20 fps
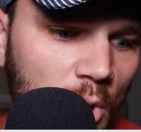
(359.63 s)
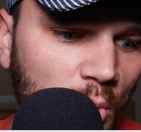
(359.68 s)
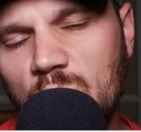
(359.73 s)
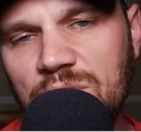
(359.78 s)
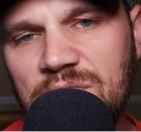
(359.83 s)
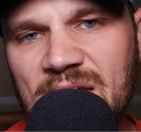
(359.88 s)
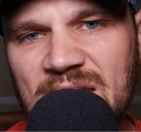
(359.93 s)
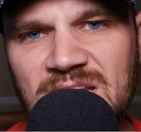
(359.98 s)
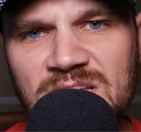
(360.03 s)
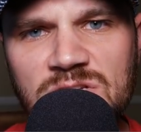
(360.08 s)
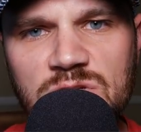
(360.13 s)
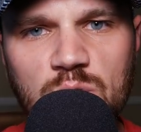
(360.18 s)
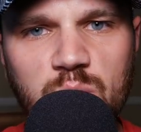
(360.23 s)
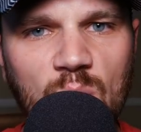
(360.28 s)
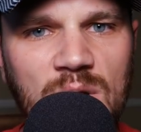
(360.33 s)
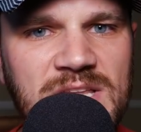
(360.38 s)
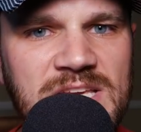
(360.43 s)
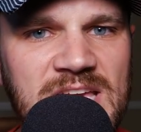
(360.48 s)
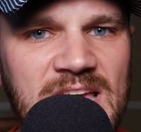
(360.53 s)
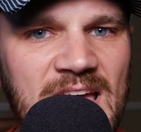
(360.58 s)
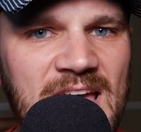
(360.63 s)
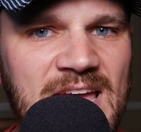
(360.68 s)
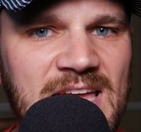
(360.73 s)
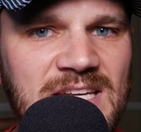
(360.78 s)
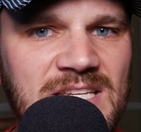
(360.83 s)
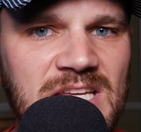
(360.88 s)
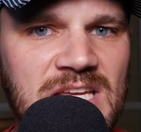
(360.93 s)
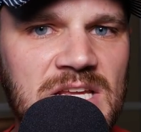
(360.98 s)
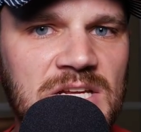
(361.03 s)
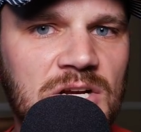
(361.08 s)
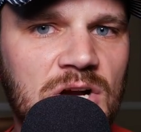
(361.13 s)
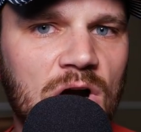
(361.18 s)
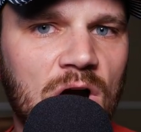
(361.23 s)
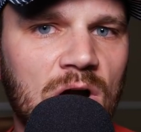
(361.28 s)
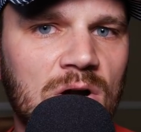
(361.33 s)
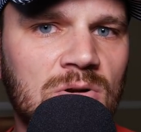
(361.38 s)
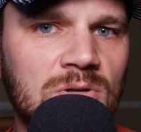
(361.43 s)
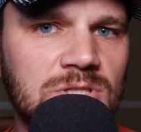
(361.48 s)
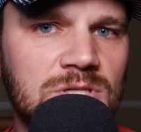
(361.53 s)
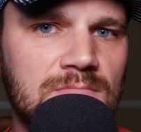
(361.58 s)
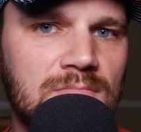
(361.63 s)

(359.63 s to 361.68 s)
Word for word: Well, then in twenty eighteen, Carl